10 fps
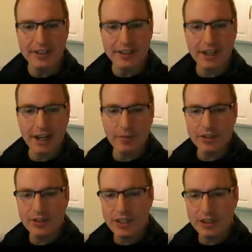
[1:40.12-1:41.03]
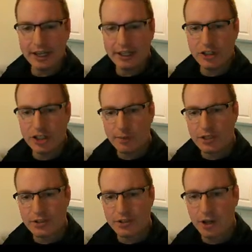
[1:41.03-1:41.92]
and we see, like
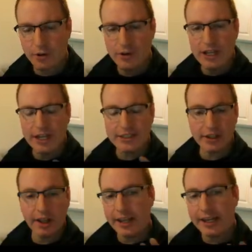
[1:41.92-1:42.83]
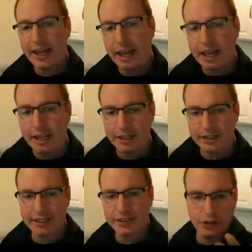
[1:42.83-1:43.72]
Egyptians, though, it's a lion head. It's
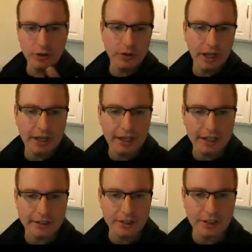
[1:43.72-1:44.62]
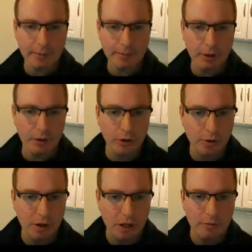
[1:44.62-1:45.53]
actually two lion heads because you got
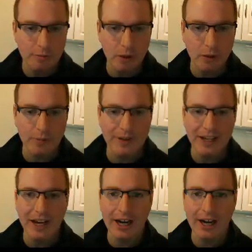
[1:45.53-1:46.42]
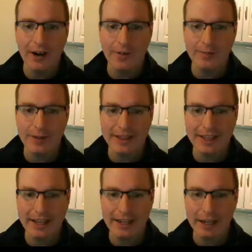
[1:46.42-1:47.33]
boom, boom. But
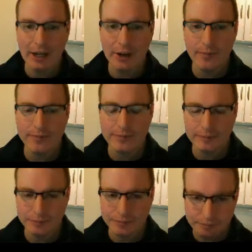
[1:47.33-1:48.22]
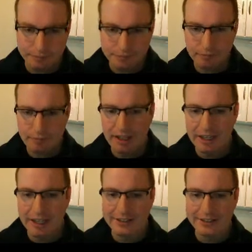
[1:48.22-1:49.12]
then
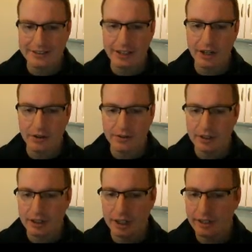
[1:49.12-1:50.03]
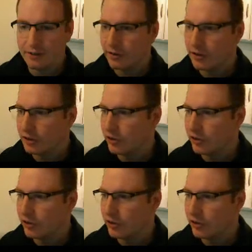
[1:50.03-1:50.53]
it's, a different,